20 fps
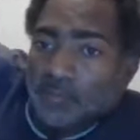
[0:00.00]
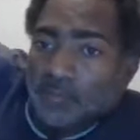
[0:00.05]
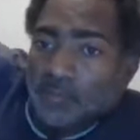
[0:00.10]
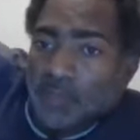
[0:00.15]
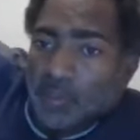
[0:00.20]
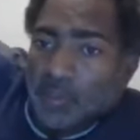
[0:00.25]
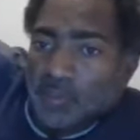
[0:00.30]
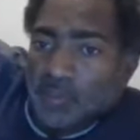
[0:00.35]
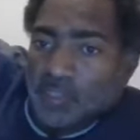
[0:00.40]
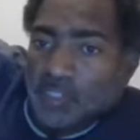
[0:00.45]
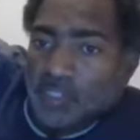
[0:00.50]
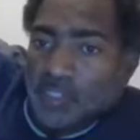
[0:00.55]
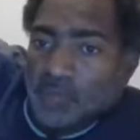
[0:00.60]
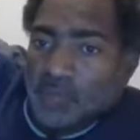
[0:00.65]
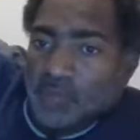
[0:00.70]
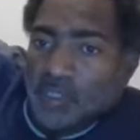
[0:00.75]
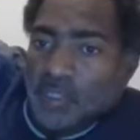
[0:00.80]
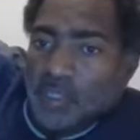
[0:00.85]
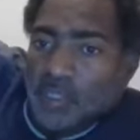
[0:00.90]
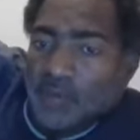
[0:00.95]
post this
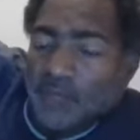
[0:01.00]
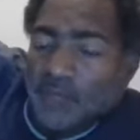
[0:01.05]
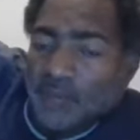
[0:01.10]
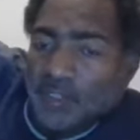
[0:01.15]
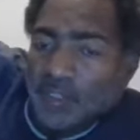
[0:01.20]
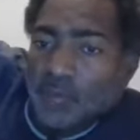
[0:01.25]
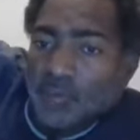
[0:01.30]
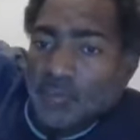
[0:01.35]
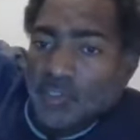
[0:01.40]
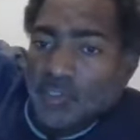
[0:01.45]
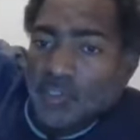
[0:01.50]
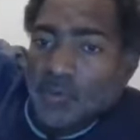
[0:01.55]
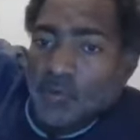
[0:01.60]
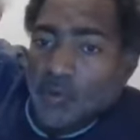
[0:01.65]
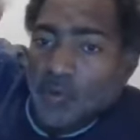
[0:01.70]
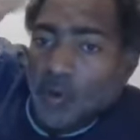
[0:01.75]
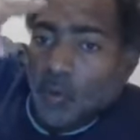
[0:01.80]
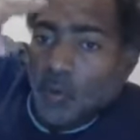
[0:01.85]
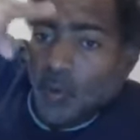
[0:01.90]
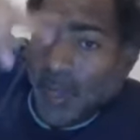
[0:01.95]
video for those of you
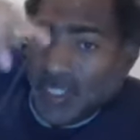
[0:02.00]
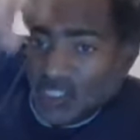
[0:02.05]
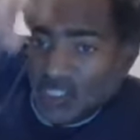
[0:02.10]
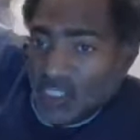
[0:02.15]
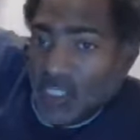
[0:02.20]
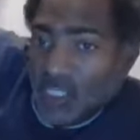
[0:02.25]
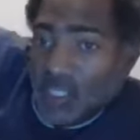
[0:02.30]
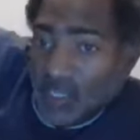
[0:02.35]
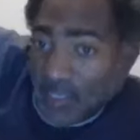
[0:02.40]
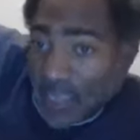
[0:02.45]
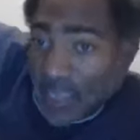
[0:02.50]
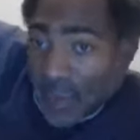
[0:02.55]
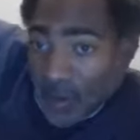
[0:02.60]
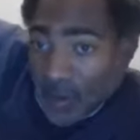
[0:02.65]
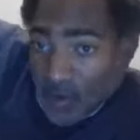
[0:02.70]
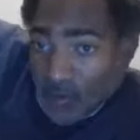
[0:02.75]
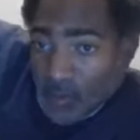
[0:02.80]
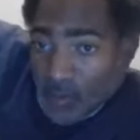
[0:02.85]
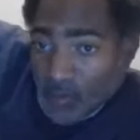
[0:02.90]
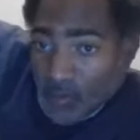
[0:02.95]
who are watching it
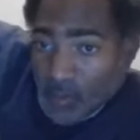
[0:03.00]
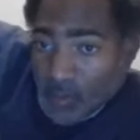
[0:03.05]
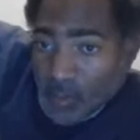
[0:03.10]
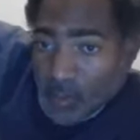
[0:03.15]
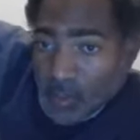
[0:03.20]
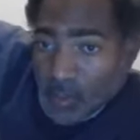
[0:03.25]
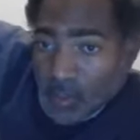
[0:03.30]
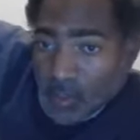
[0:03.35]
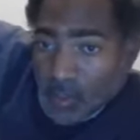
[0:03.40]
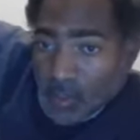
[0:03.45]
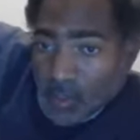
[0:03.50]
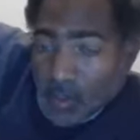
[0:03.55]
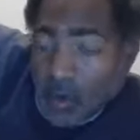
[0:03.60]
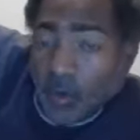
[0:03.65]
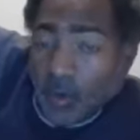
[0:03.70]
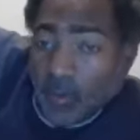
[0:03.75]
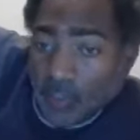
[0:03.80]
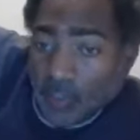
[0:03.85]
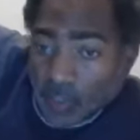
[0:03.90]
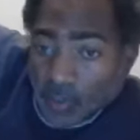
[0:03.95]
now
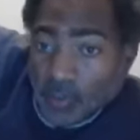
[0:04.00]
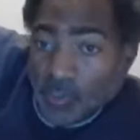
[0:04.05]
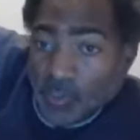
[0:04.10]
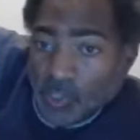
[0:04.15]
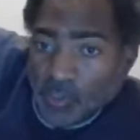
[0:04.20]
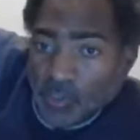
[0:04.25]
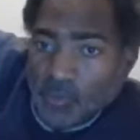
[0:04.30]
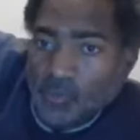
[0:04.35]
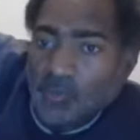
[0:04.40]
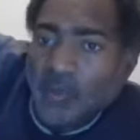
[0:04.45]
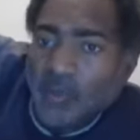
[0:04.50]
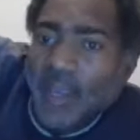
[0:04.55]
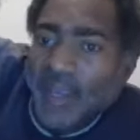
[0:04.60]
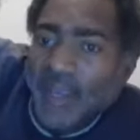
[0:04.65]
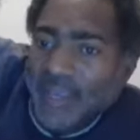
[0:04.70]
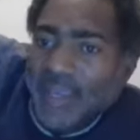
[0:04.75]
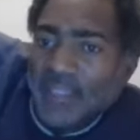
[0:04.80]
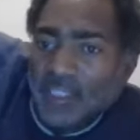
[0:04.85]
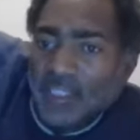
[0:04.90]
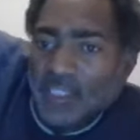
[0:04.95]
on YouTube. I
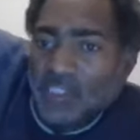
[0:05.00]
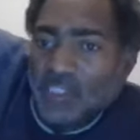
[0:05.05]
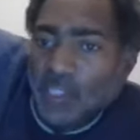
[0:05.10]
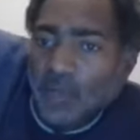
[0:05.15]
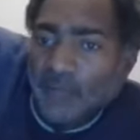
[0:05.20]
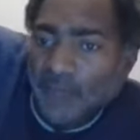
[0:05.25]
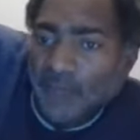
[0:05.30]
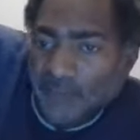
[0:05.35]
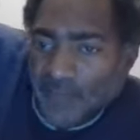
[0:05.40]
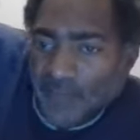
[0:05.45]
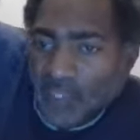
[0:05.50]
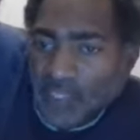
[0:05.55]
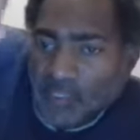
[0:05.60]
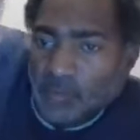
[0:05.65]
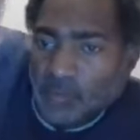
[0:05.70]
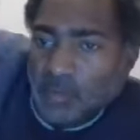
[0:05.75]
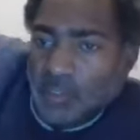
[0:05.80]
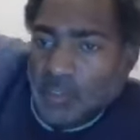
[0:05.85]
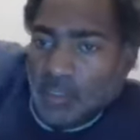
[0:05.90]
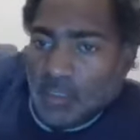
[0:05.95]
got this off of
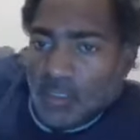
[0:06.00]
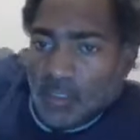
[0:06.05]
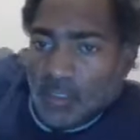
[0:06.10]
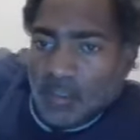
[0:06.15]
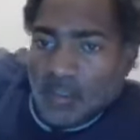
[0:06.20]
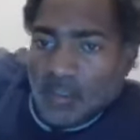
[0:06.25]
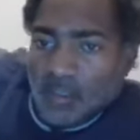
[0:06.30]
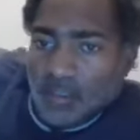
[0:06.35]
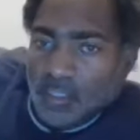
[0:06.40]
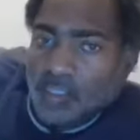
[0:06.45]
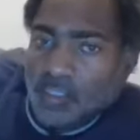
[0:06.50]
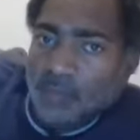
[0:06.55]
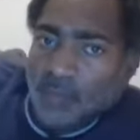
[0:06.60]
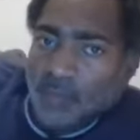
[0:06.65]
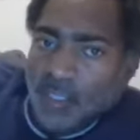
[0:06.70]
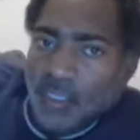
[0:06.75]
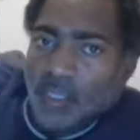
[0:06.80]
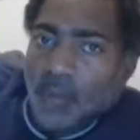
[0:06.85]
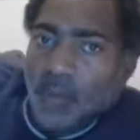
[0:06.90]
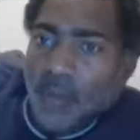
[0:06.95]
Facebook. This
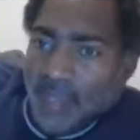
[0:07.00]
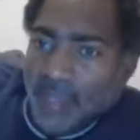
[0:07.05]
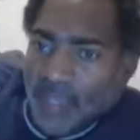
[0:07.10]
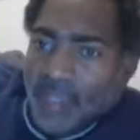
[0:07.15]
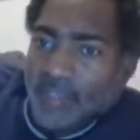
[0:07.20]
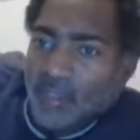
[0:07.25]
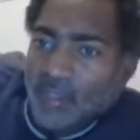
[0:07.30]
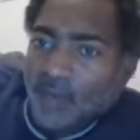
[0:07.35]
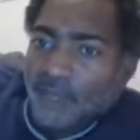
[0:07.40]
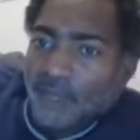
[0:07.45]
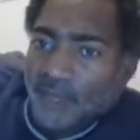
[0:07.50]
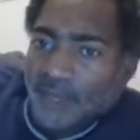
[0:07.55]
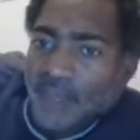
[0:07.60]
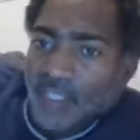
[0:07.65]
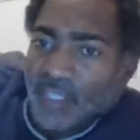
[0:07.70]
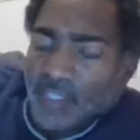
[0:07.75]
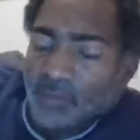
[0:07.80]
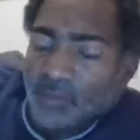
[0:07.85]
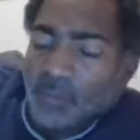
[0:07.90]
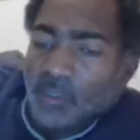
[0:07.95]
video, I got it off of
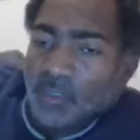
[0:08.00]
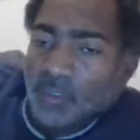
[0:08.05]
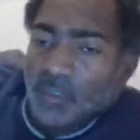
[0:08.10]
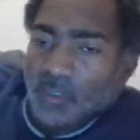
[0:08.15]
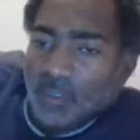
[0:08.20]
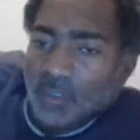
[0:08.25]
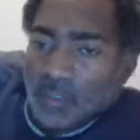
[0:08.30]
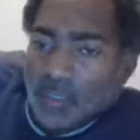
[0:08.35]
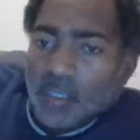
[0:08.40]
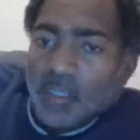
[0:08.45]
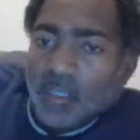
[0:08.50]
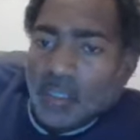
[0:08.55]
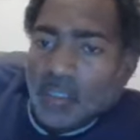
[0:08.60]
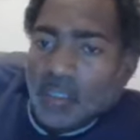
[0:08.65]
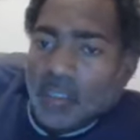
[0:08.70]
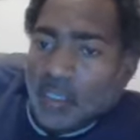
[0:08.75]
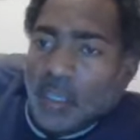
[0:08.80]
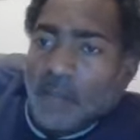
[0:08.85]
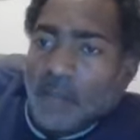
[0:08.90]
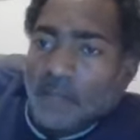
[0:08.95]
Facebook.
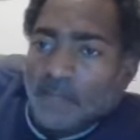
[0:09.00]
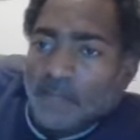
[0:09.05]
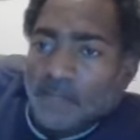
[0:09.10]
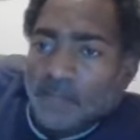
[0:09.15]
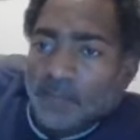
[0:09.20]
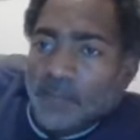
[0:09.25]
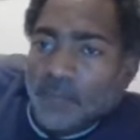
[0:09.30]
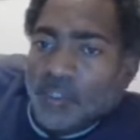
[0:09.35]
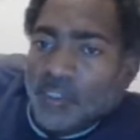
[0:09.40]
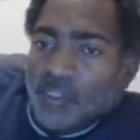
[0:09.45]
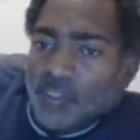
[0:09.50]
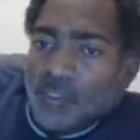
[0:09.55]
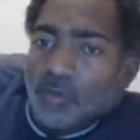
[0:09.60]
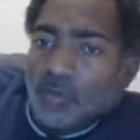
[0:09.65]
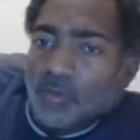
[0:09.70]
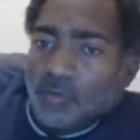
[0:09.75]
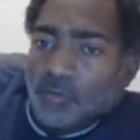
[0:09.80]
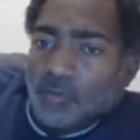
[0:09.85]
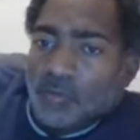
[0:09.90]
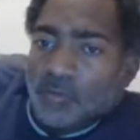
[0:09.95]
Yeah.
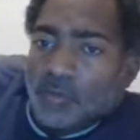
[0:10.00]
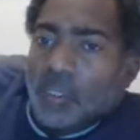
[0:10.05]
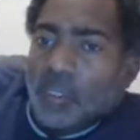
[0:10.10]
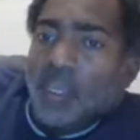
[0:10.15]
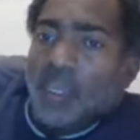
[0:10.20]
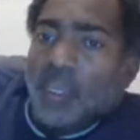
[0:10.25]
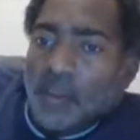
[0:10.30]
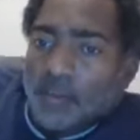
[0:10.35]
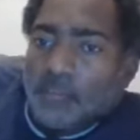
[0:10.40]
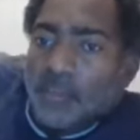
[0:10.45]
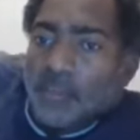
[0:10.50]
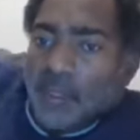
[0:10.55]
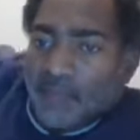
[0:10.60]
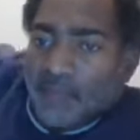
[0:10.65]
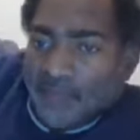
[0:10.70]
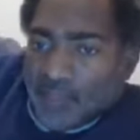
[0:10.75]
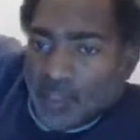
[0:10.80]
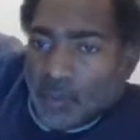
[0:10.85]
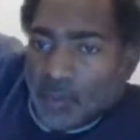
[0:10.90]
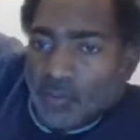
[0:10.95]
So,
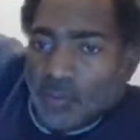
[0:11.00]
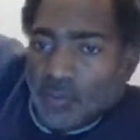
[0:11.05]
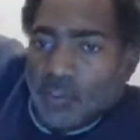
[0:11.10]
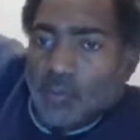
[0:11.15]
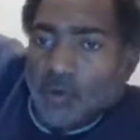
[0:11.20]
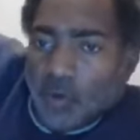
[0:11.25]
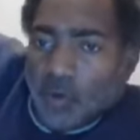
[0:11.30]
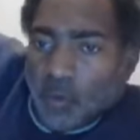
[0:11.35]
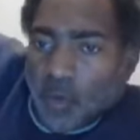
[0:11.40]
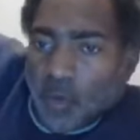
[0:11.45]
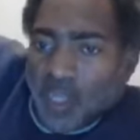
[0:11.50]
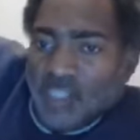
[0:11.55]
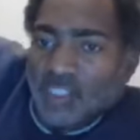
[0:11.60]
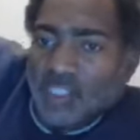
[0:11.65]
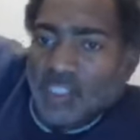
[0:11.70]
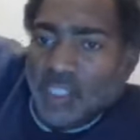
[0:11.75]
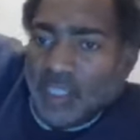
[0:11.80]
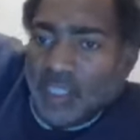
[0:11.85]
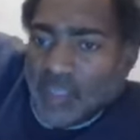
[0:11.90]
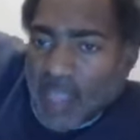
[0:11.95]
but for those of you who are
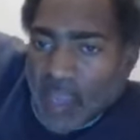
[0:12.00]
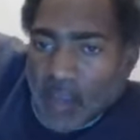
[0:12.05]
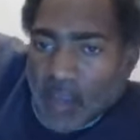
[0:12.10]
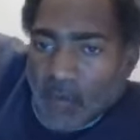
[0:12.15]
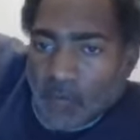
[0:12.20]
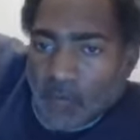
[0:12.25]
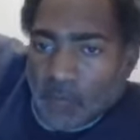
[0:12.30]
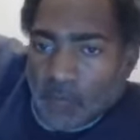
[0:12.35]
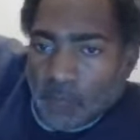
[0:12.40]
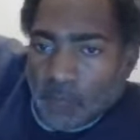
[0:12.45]
watching it now,